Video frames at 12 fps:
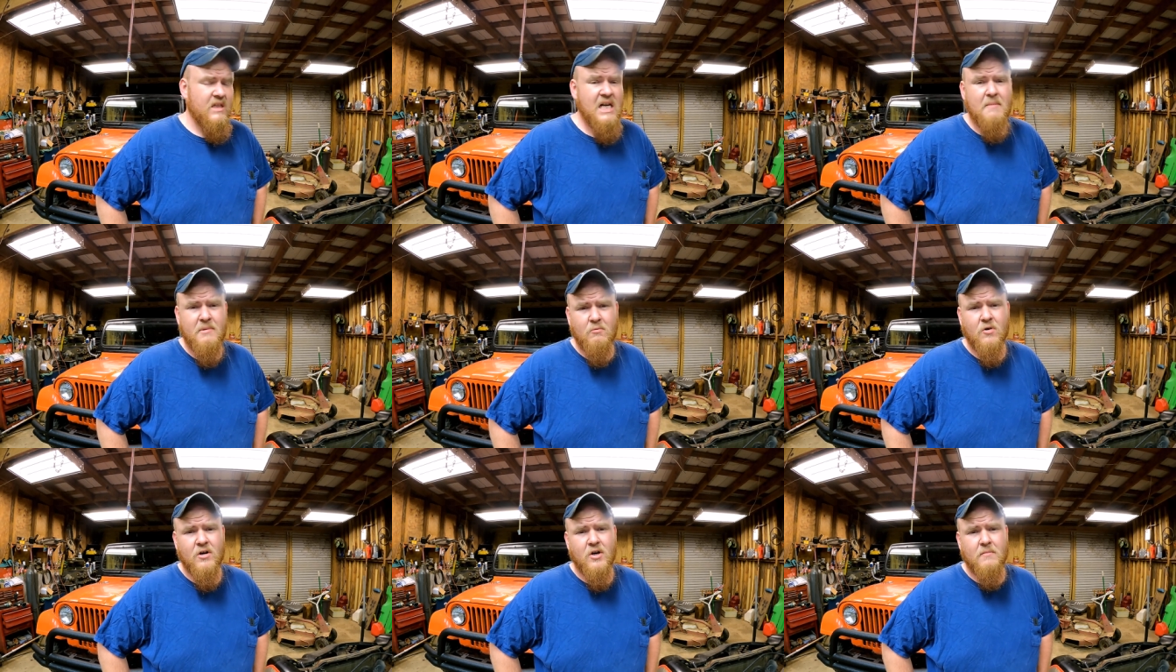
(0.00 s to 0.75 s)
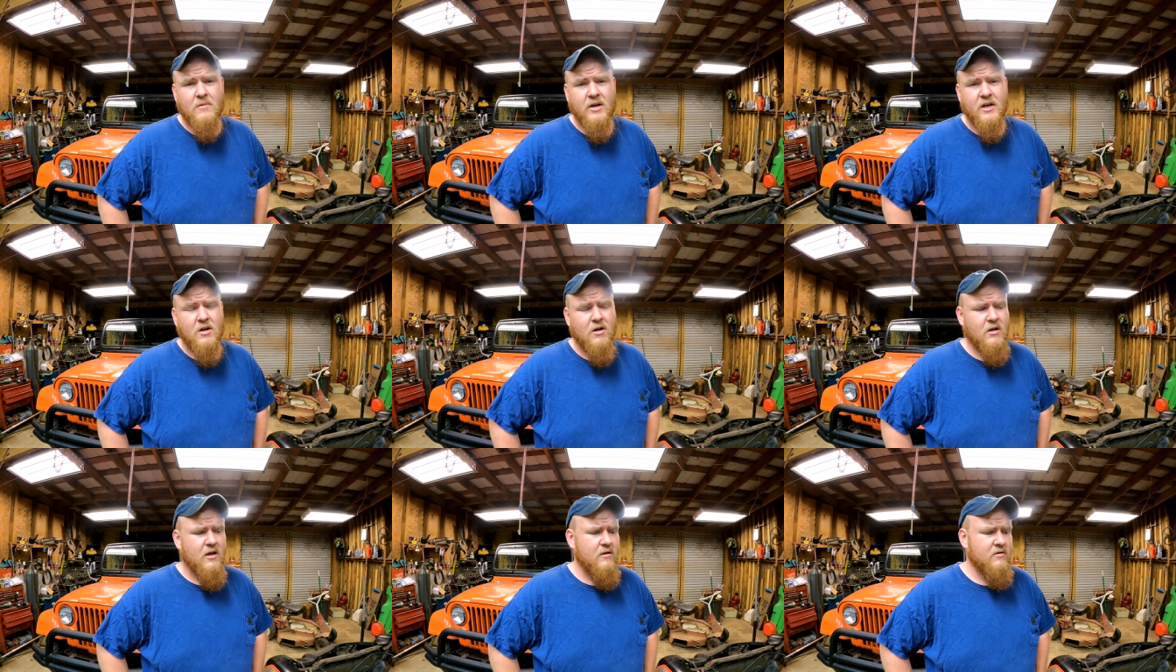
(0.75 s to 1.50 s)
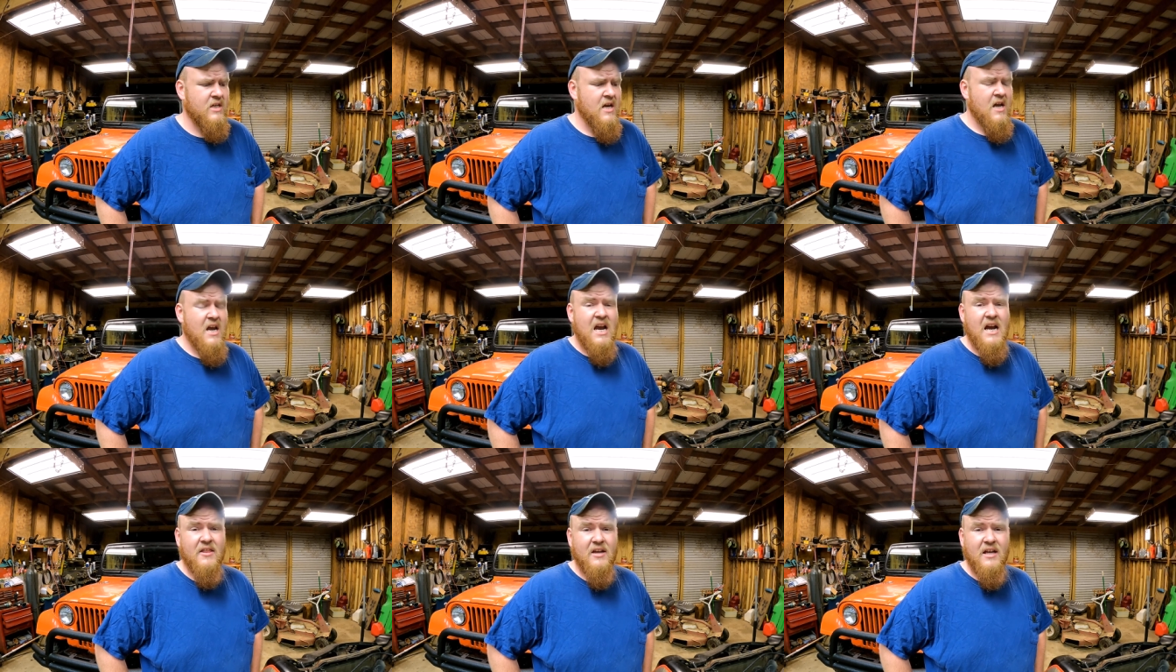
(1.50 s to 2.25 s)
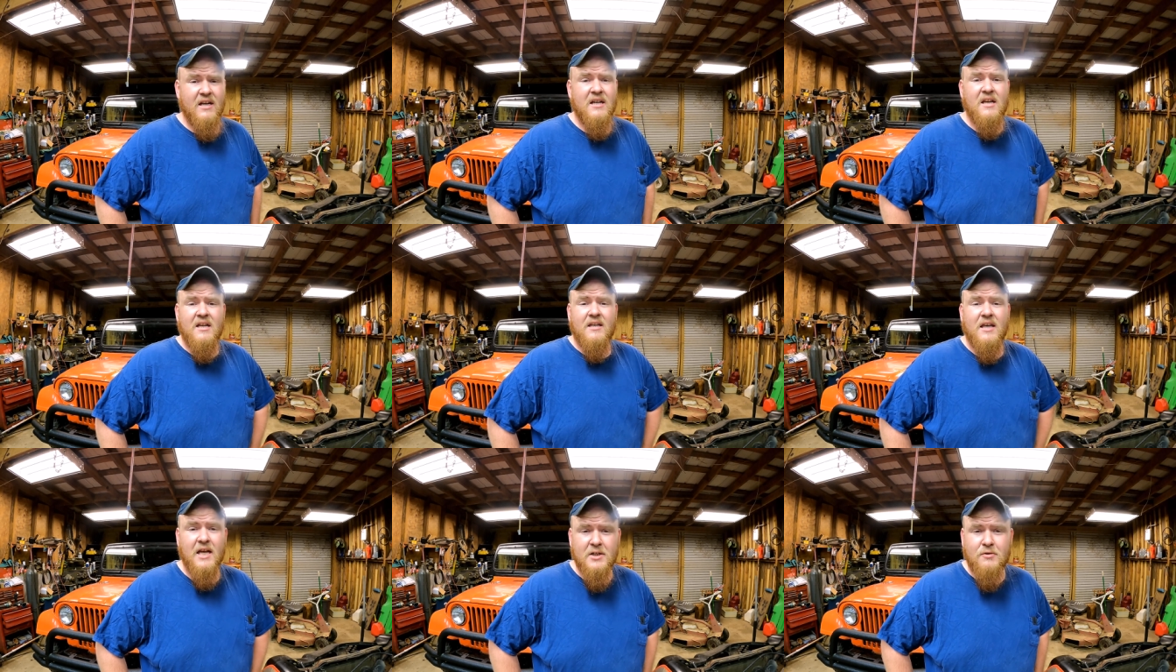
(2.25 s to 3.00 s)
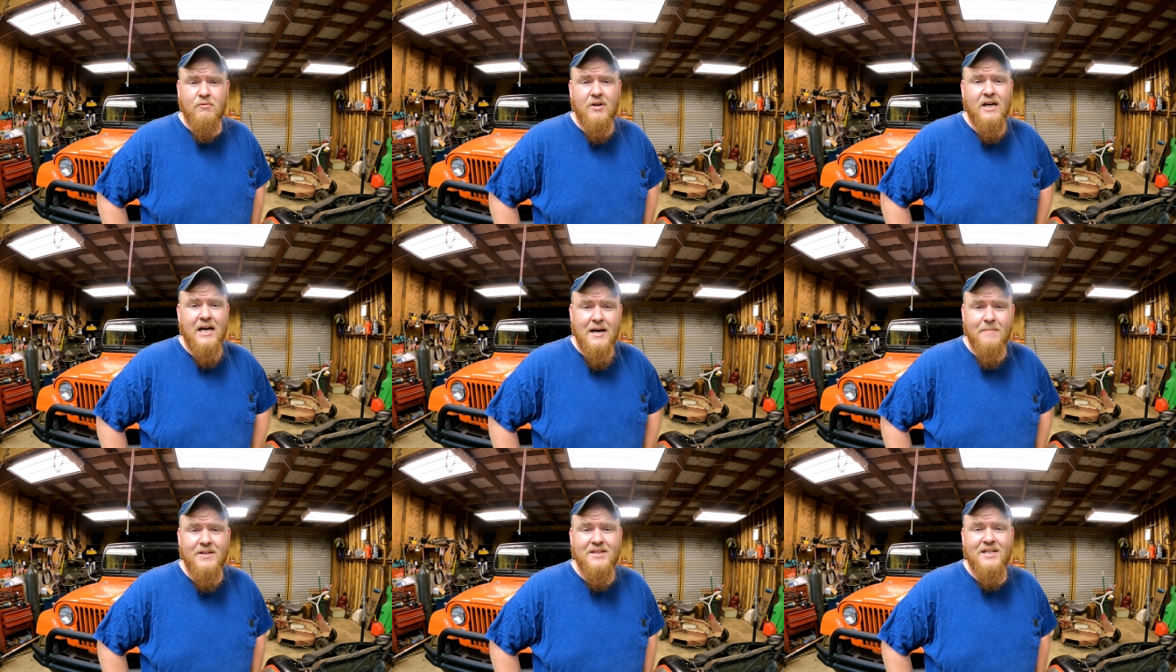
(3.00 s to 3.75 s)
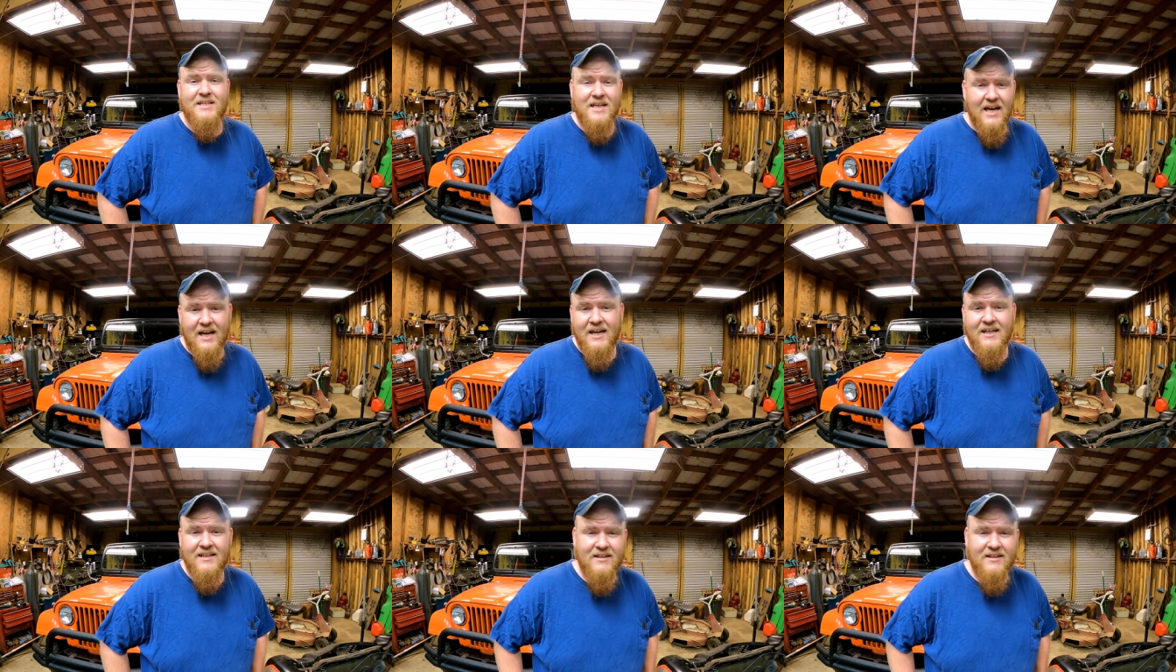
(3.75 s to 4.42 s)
I've been working on Monte Carlos, and then guess what happened today?